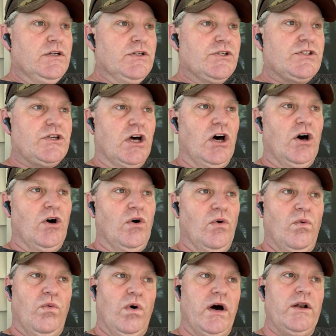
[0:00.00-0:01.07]

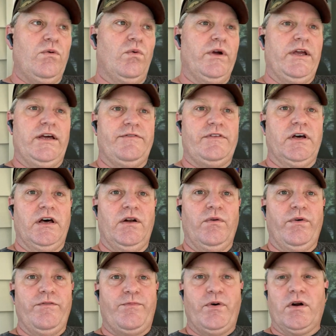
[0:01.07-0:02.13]
So what we have done,
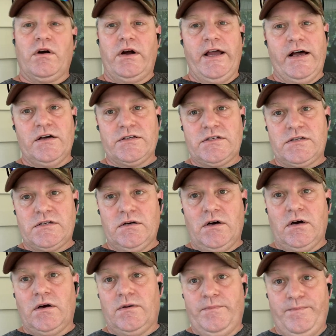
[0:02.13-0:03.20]
we put our house,
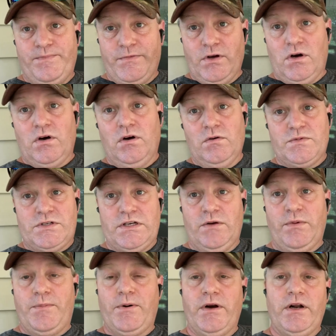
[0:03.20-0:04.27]
our, our
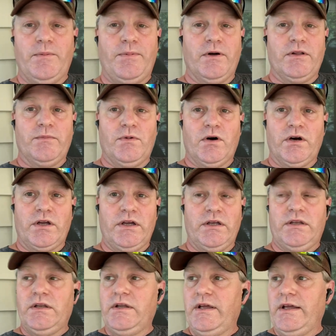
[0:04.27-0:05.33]
homestead, we put it up on the
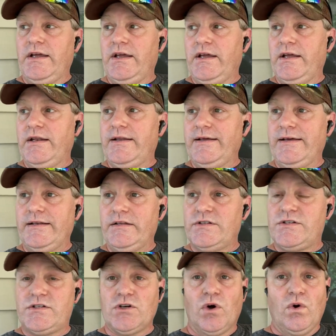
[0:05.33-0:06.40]
market, and it
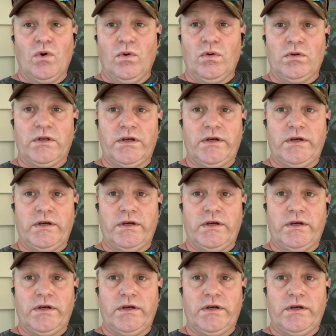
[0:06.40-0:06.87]
sold